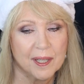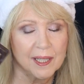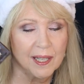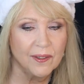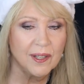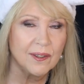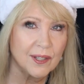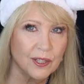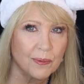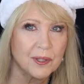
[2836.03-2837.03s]
and I think
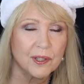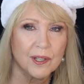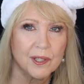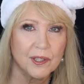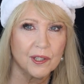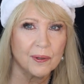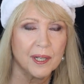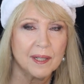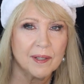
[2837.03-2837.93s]
this one's going to do it